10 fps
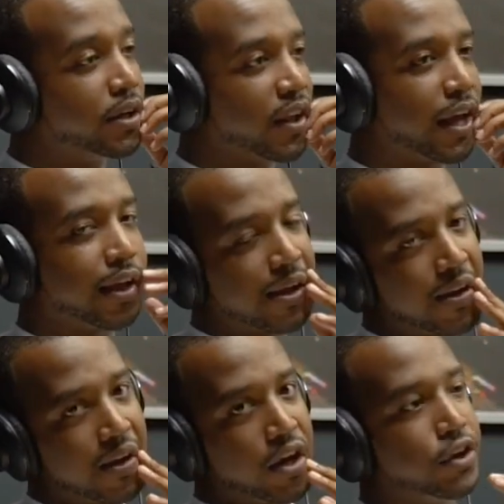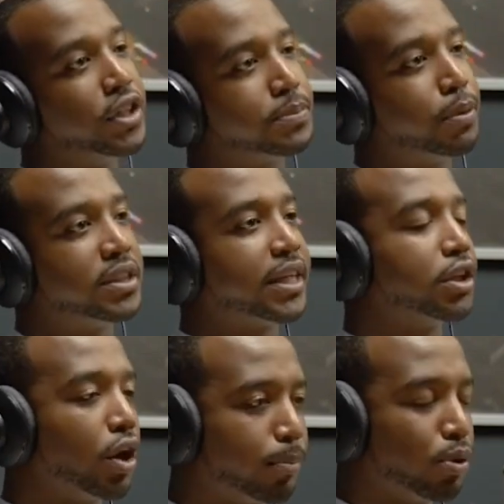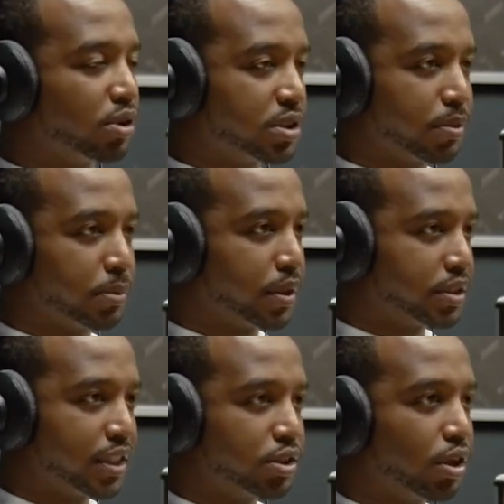Like you're just protecting our ports, pretty much. That's yeah.